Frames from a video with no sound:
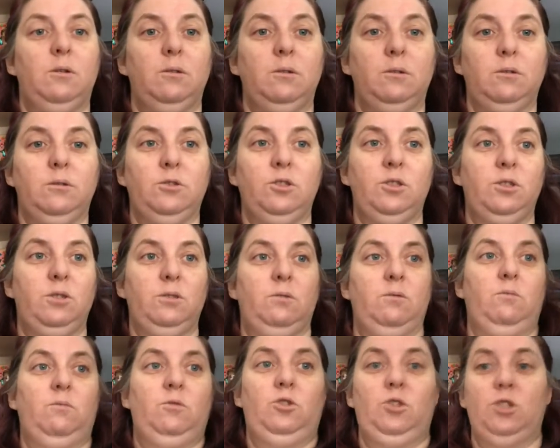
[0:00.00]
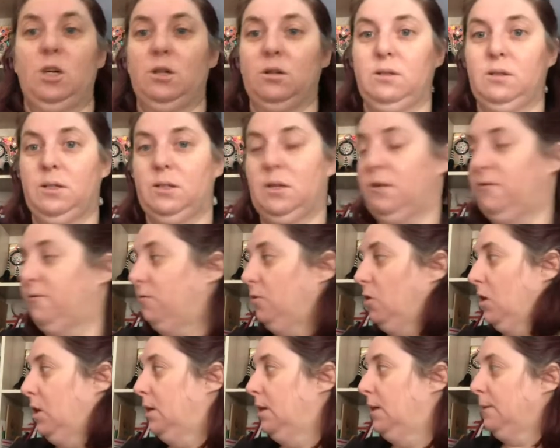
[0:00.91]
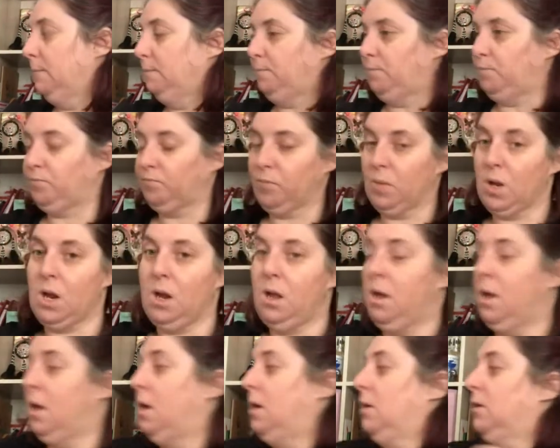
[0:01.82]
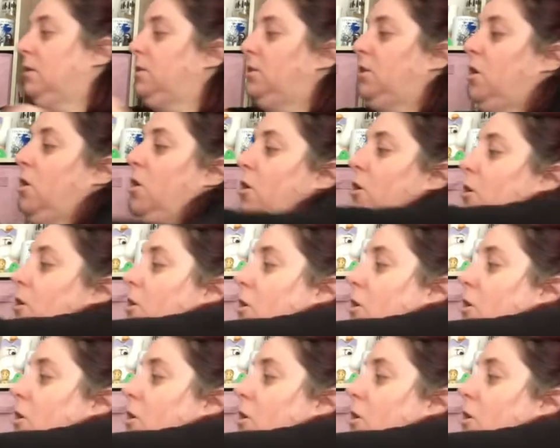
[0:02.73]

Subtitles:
just junk stuff really. So